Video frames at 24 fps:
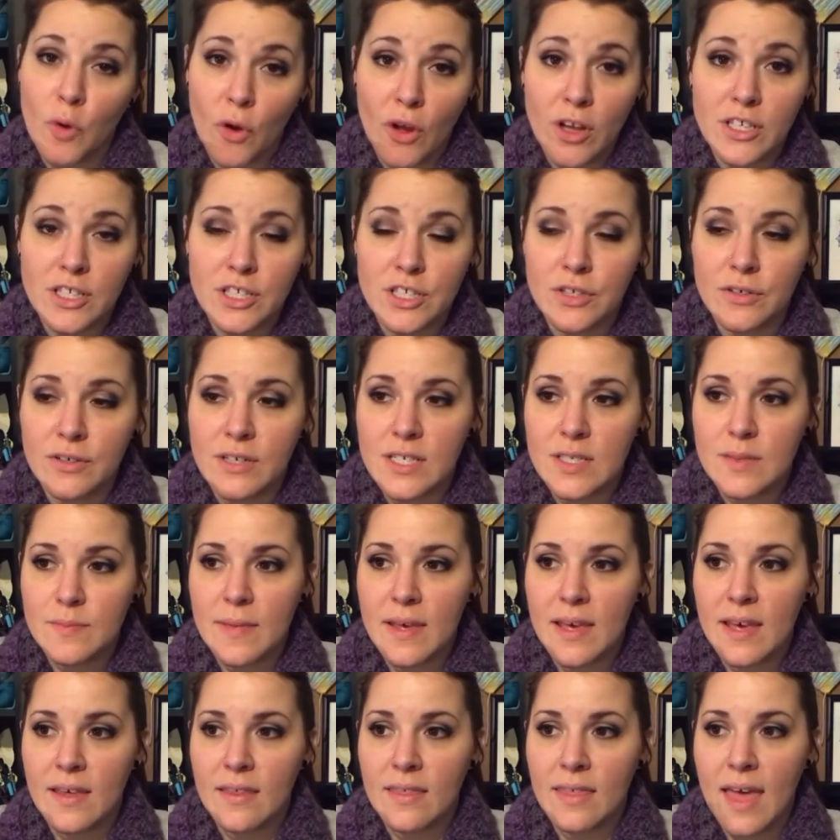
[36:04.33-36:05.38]
going to do is
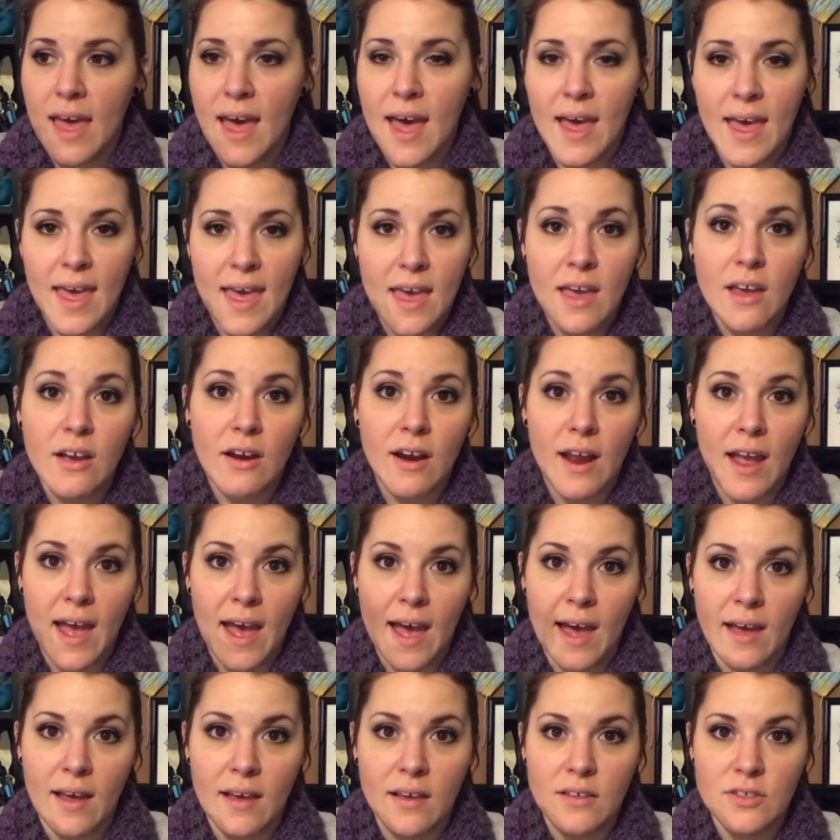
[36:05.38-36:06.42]
make that anchor
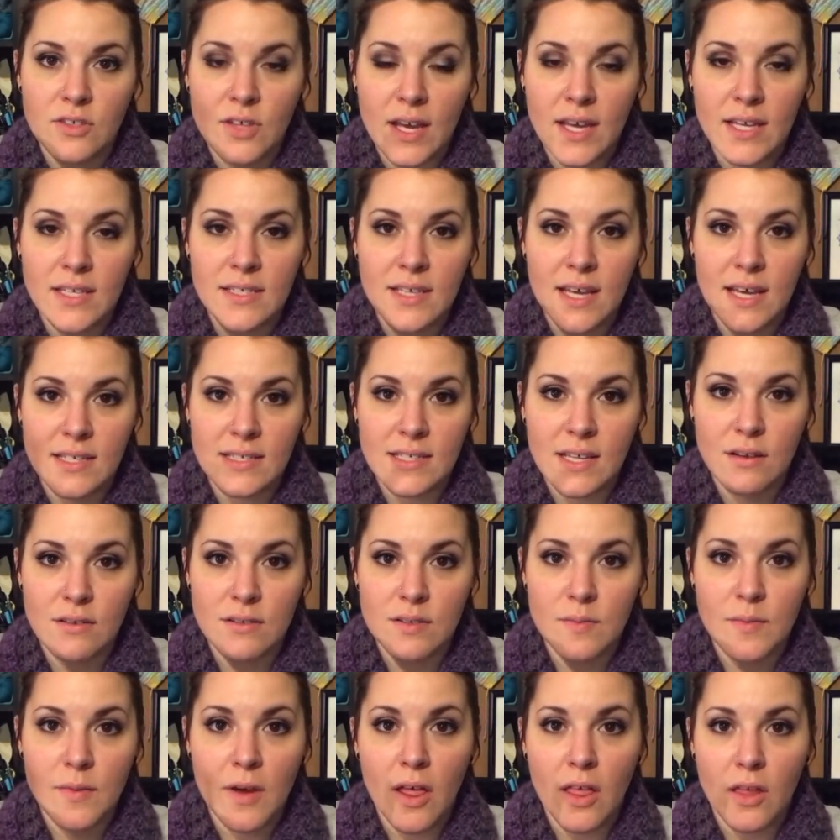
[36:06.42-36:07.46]
hat so I can test out
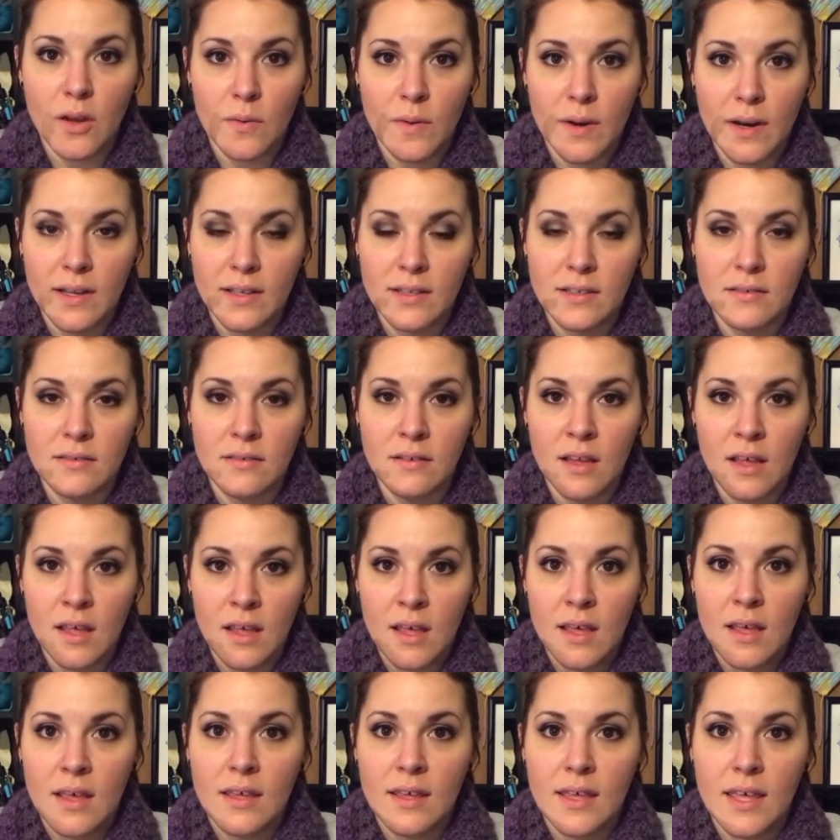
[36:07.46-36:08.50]
some color work and
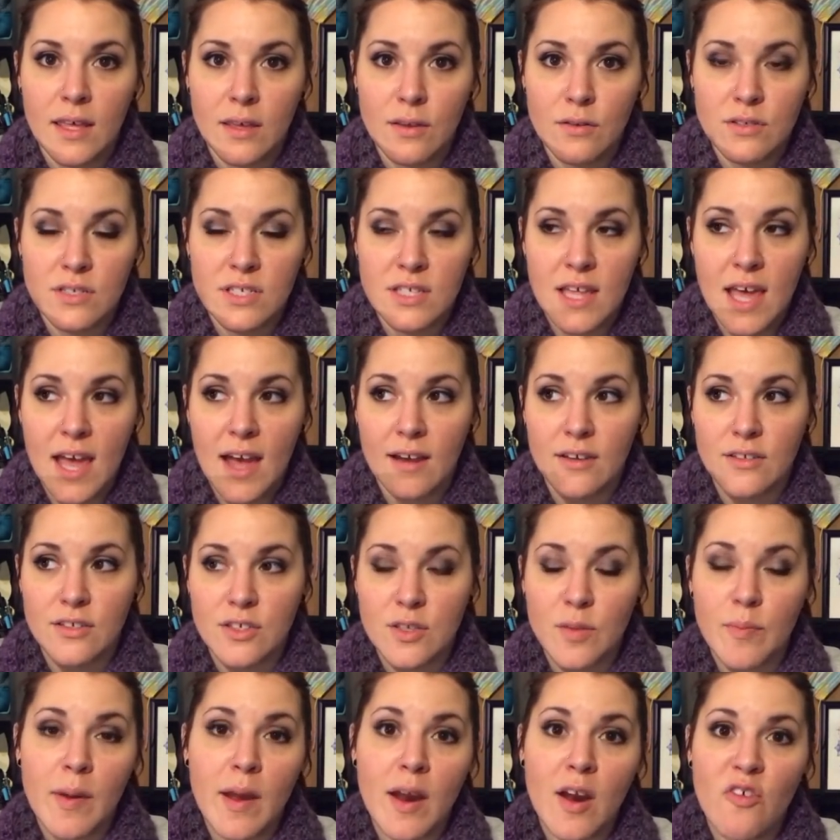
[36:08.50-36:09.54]
get used to that, because there's
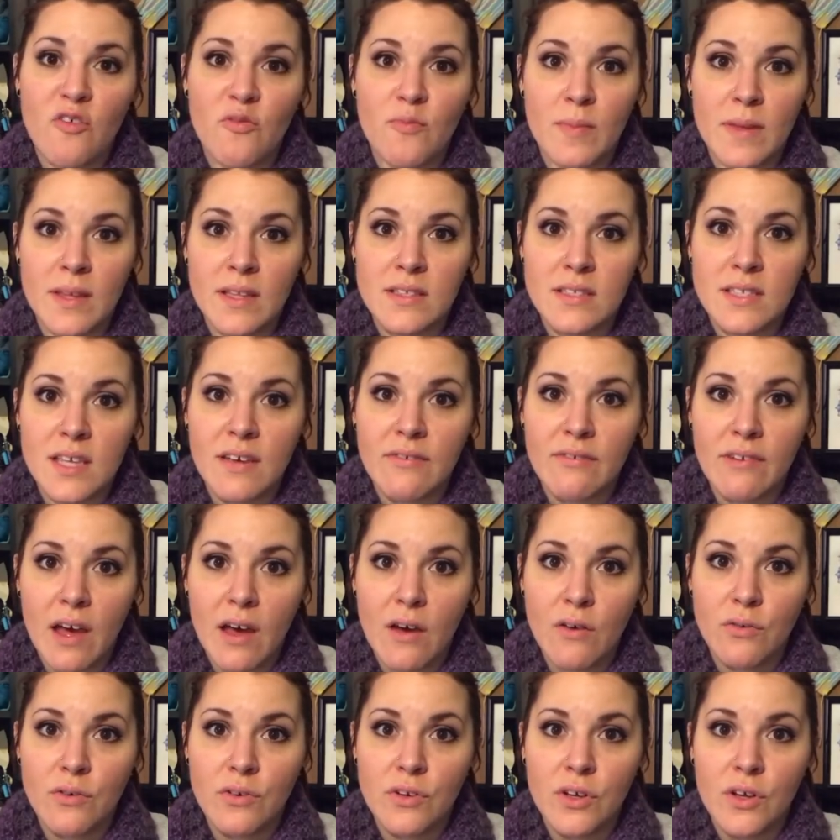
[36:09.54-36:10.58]
a pair of mittens I
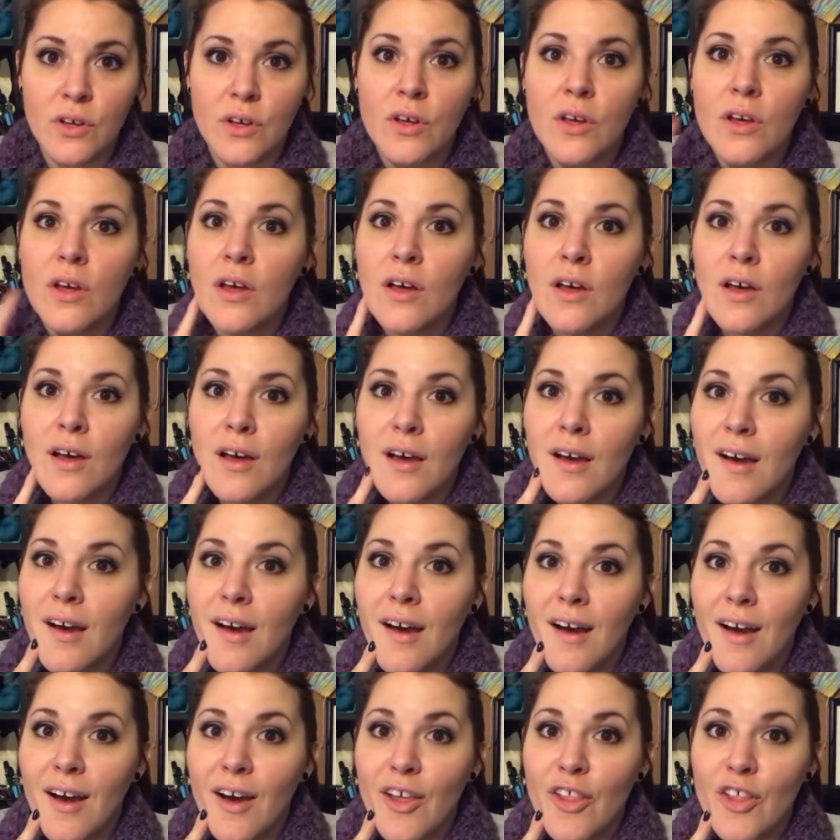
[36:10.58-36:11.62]
found.
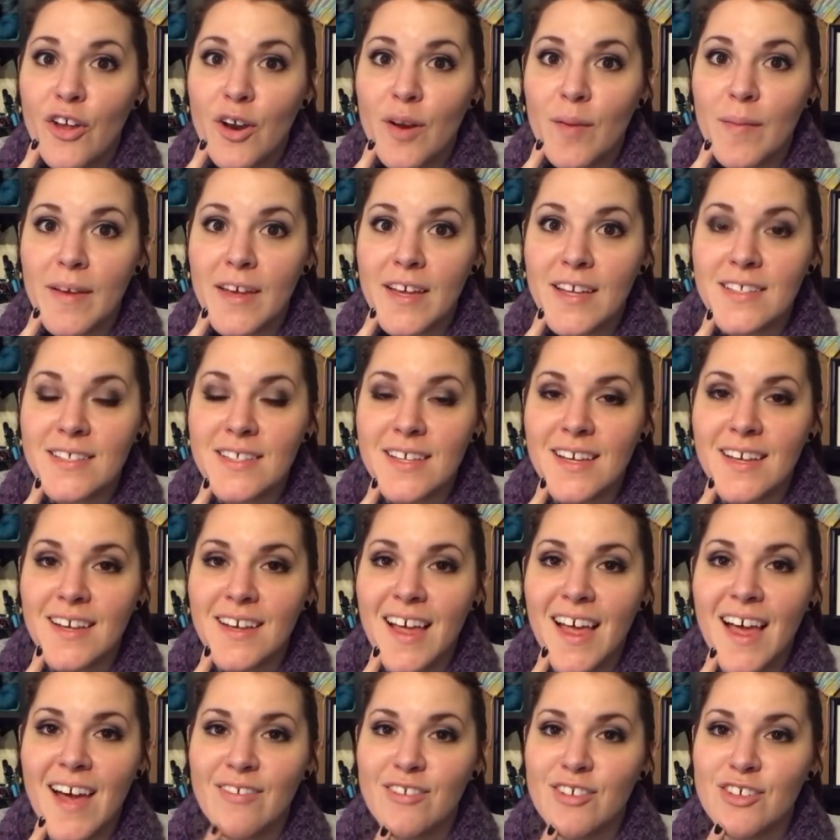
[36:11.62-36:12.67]
They're amazing.
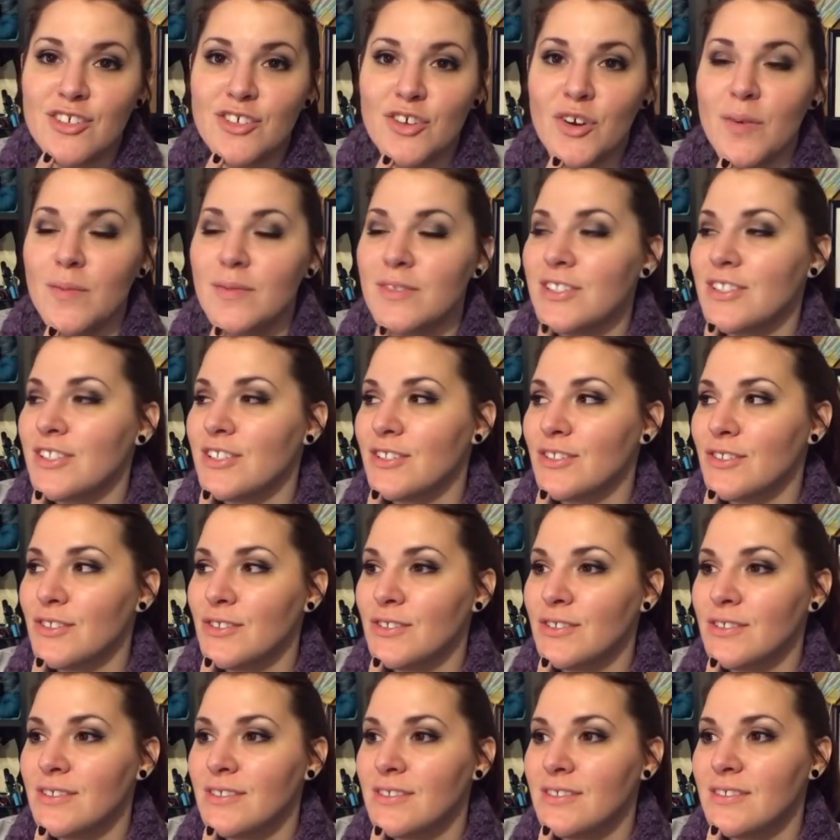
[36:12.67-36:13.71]
I'll have to show them to you.
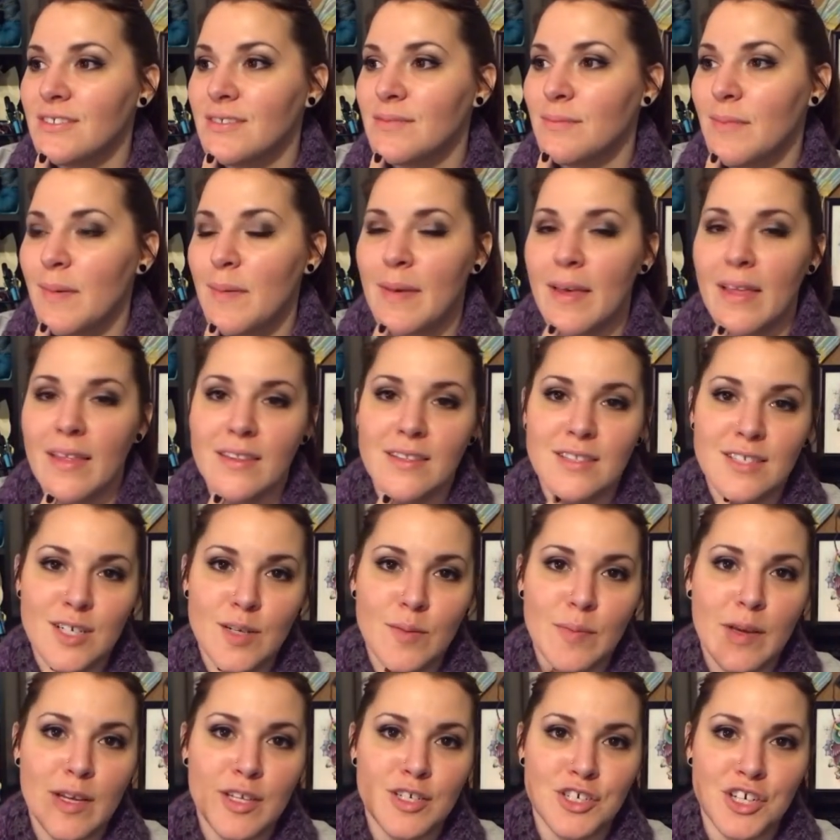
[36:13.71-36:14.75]
Maybe I'll insert
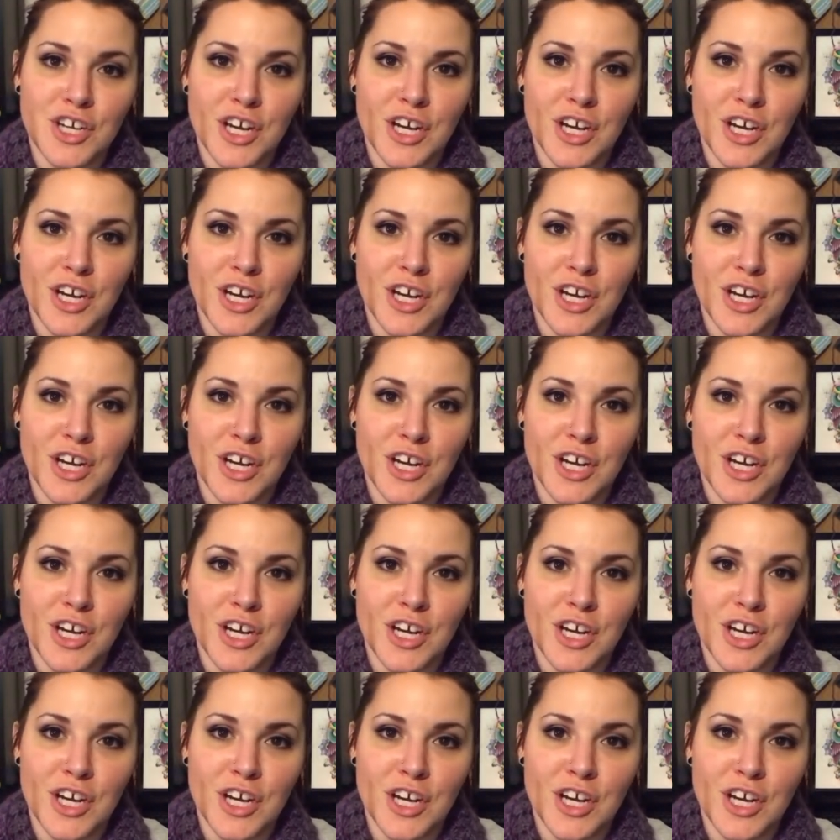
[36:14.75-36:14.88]
a picture